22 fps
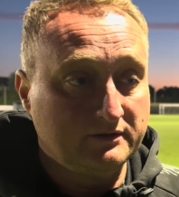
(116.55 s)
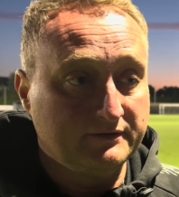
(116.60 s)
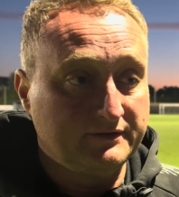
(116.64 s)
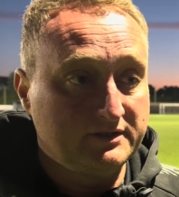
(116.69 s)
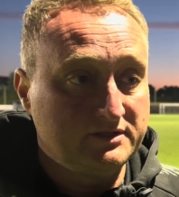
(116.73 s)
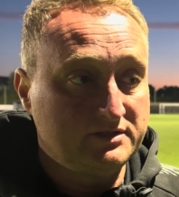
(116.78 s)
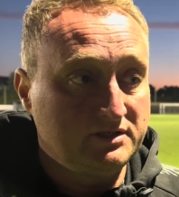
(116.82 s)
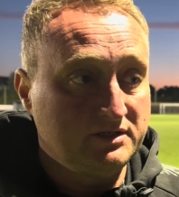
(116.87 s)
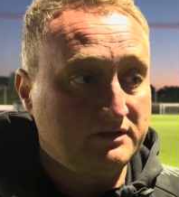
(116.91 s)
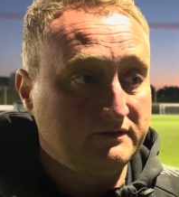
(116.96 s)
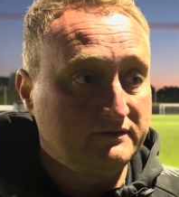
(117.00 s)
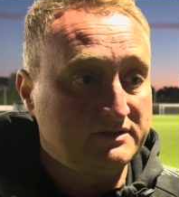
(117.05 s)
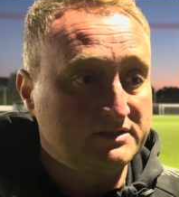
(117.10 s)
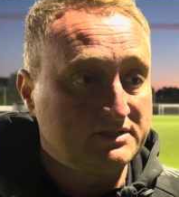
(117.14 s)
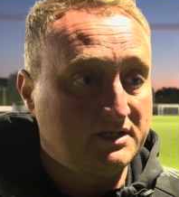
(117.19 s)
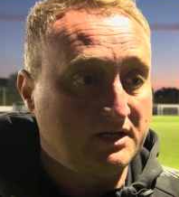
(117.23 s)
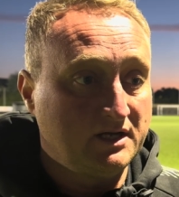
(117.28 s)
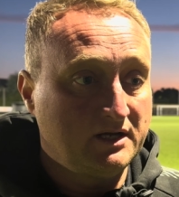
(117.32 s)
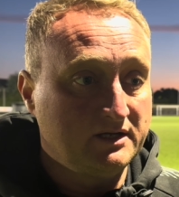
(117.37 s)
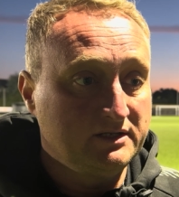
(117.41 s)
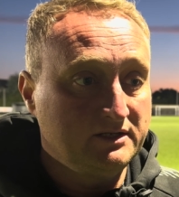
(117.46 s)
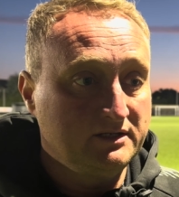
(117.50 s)
this year is
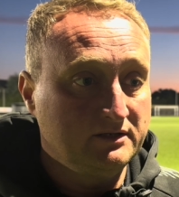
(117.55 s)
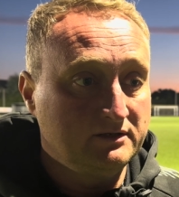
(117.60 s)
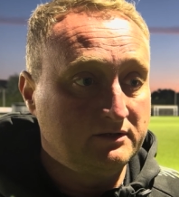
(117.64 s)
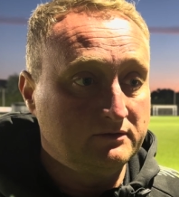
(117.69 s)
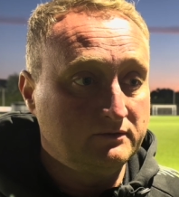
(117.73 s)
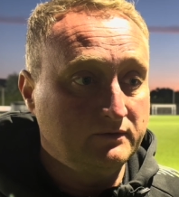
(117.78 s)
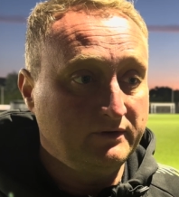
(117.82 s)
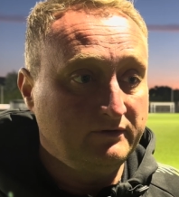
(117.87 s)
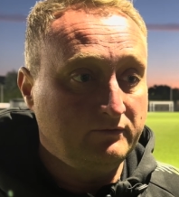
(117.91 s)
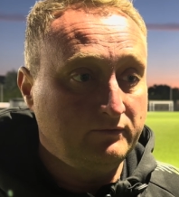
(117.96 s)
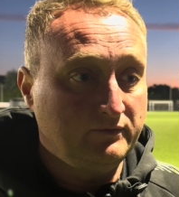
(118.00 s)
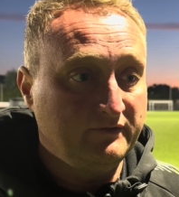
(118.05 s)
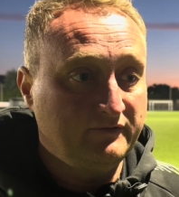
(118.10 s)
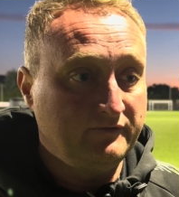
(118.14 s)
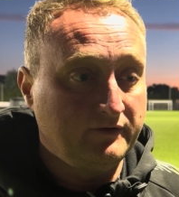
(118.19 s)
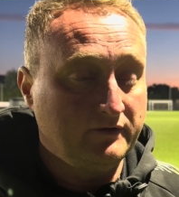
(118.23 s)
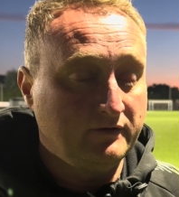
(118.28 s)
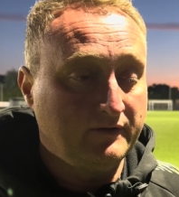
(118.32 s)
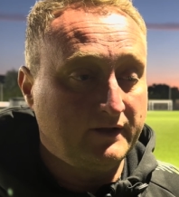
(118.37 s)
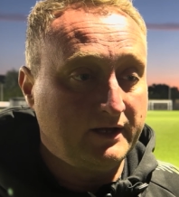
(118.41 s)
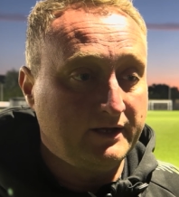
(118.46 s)
that we feel